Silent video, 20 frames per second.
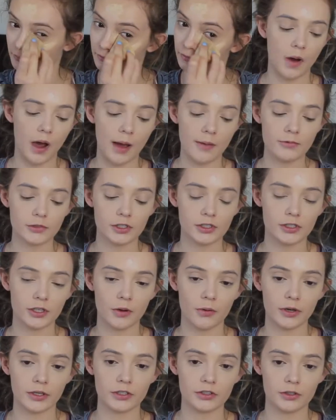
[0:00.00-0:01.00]
I'm just
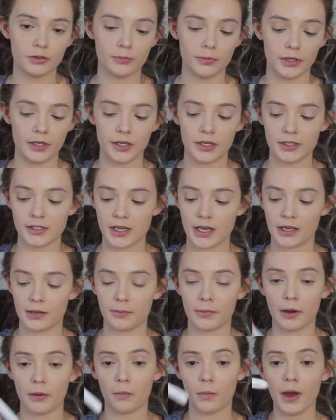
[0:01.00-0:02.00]
going to be taking
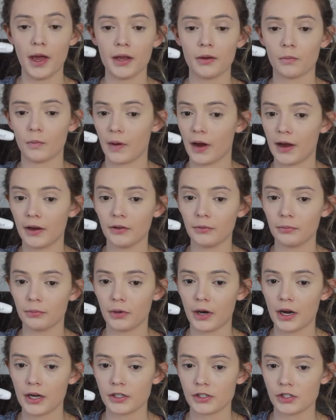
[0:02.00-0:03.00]
my Wet n Wild
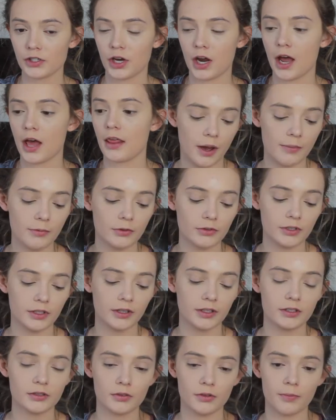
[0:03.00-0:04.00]
brush. I'm using
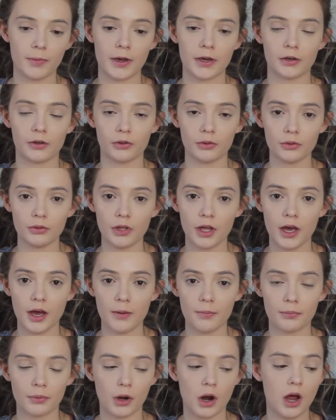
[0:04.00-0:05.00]
this with my
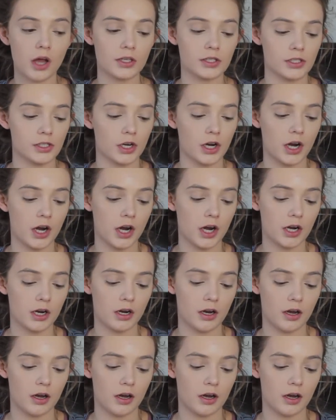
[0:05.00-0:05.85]
Hoola bronzer,